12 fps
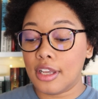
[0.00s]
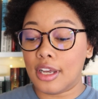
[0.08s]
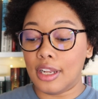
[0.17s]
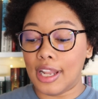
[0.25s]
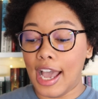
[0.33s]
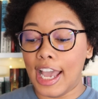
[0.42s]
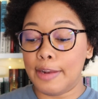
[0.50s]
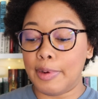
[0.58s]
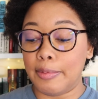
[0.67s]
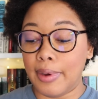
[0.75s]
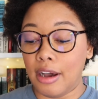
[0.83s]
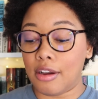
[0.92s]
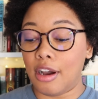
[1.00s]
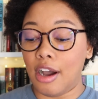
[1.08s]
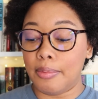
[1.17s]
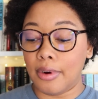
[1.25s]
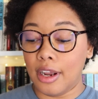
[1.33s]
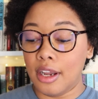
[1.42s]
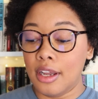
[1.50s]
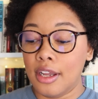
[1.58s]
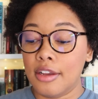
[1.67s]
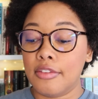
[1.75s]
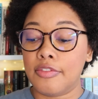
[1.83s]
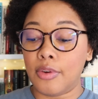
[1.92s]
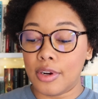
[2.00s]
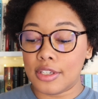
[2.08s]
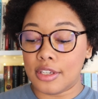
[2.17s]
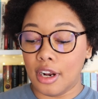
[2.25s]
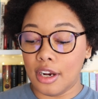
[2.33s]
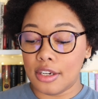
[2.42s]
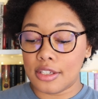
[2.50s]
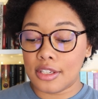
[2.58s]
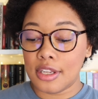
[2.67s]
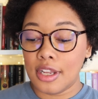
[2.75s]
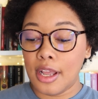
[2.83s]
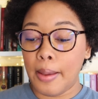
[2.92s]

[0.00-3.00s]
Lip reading: Collide by Bal Khabra, 4 stars.